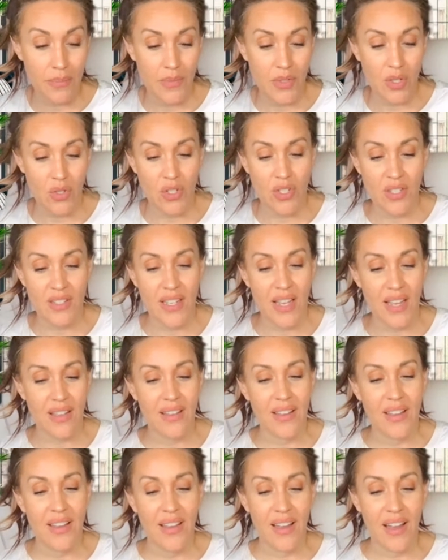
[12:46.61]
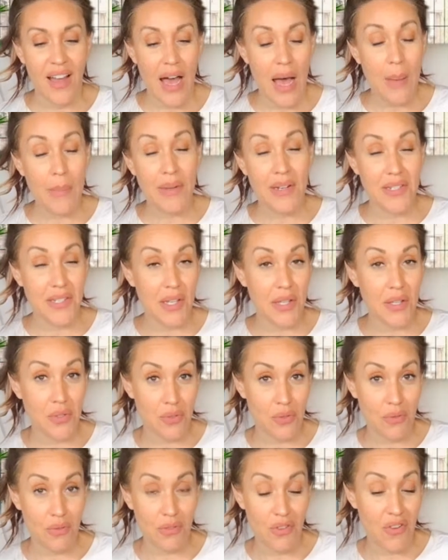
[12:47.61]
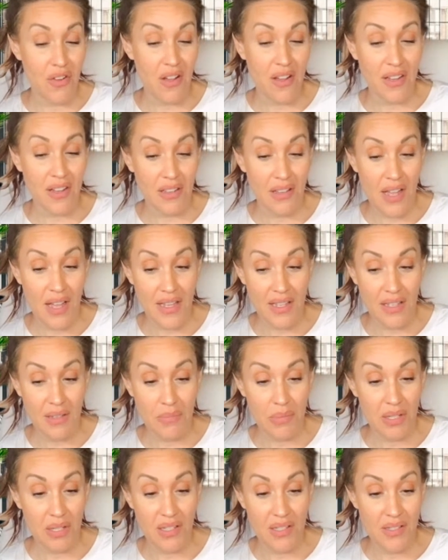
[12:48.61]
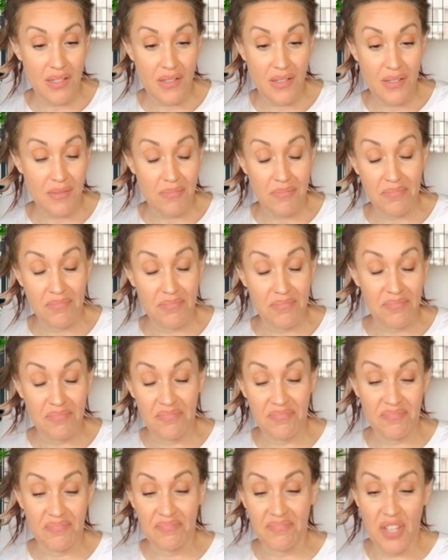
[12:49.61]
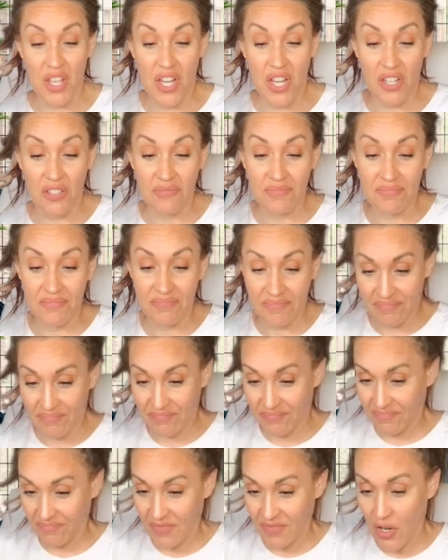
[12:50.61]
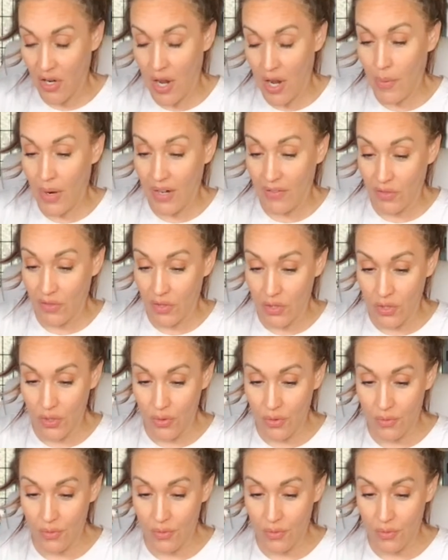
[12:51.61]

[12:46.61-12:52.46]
So she's saying, I'm going to tell the truth. They're not going to like it because, you know, they're not ready for the truth.